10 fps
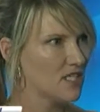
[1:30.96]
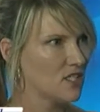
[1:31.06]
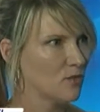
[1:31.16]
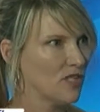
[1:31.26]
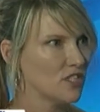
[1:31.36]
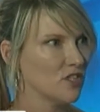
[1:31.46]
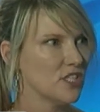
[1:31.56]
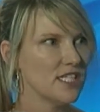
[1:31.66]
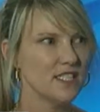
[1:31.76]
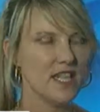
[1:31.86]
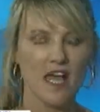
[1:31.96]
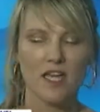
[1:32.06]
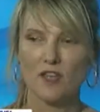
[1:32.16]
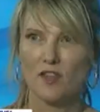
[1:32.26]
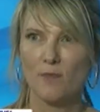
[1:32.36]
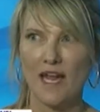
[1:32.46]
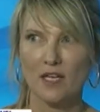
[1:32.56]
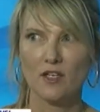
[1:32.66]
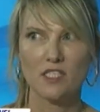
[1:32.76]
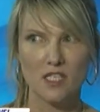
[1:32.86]
and based on research, is that the
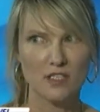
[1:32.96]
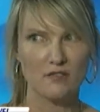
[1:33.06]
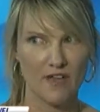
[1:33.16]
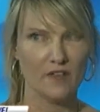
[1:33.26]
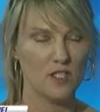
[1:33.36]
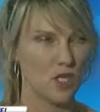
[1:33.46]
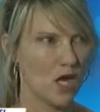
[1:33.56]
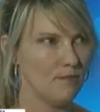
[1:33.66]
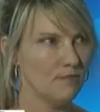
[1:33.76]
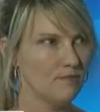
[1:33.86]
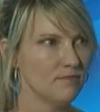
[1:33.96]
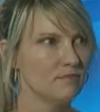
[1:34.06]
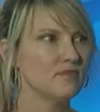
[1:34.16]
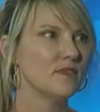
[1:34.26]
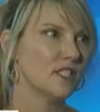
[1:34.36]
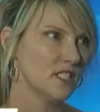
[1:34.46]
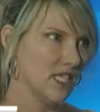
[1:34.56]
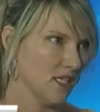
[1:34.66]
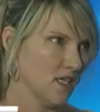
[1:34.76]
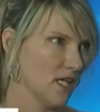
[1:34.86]
parent doesn't find the job. The
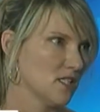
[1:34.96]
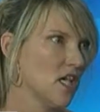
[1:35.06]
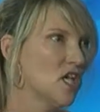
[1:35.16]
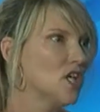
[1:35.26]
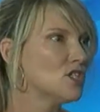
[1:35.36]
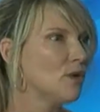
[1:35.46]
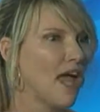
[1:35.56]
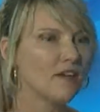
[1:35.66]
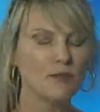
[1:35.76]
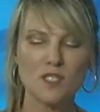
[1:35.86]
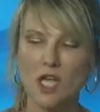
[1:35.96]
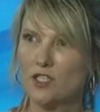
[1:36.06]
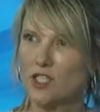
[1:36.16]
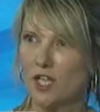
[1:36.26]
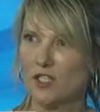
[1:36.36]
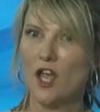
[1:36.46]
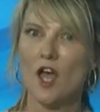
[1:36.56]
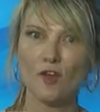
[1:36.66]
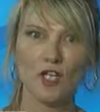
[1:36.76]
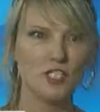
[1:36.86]
teen does. So have them talk to
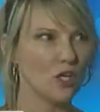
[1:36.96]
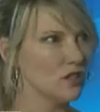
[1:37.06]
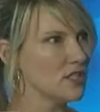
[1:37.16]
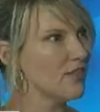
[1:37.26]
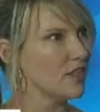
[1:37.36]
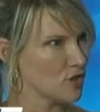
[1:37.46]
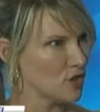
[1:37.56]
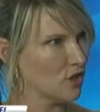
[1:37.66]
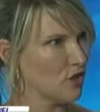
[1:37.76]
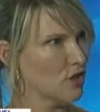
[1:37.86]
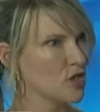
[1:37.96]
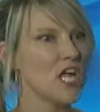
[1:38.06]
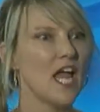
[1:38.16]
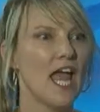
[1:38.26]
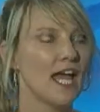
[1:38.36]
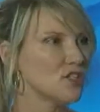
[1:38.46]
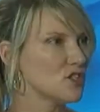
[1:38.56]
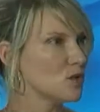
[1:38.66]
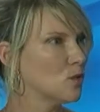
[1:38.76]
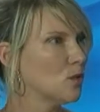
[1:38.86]
other adults at their church, at
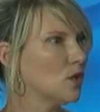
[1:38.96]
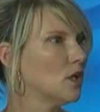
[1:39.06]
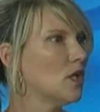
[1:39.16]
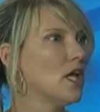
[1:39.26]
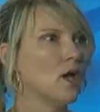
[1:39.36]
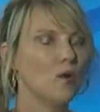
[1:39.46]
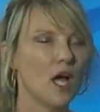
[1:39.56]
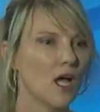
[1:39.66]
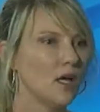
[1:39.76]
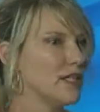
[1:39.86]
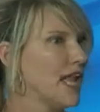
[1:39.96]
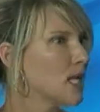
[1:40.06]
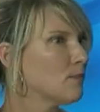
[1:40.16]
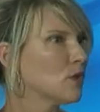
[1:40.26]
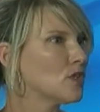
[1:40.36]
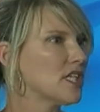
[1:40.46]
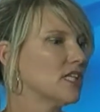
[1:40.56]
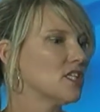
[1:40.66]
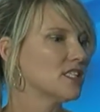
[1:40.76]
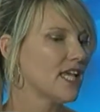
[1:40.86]
school, neighbors,
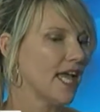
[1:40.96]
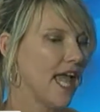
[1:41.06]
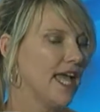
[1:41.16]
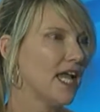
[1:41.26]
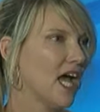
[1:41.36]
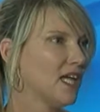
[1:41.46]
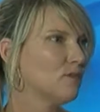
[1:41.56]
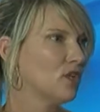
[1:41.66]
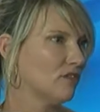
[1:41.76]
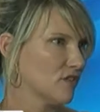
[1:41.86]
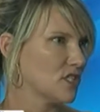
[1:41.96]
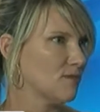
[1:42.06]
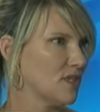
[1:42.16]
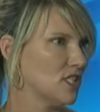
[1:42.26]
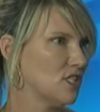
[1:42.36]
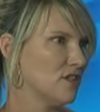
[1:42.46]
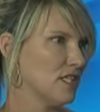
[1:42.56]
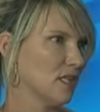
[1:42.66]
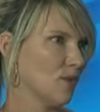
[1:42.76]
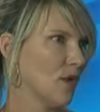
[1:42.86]
and just say, hey, I am looking for something to do
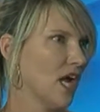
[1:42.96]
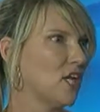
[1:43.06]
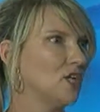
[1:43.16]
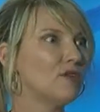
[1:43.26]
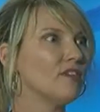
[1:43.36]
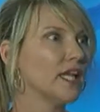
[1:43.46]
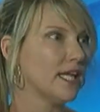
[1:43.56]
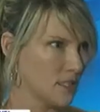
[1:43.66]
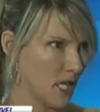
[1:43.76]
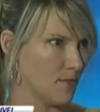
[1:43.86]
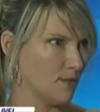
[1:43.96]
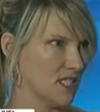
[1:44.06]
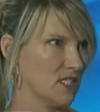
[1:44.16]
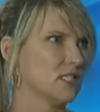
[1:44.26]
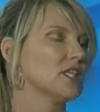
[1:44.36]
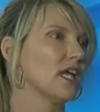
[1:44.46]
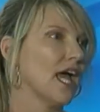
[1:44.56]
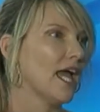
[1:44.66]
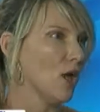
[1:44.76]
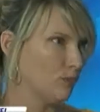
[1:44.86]
this summer. I know you have a landscaping business.
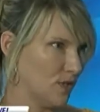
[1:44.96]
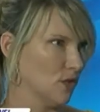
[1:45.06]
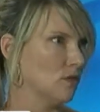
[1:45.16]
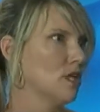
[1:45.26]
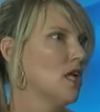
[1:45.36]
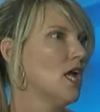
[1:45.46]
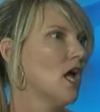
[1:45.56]
Can I help you?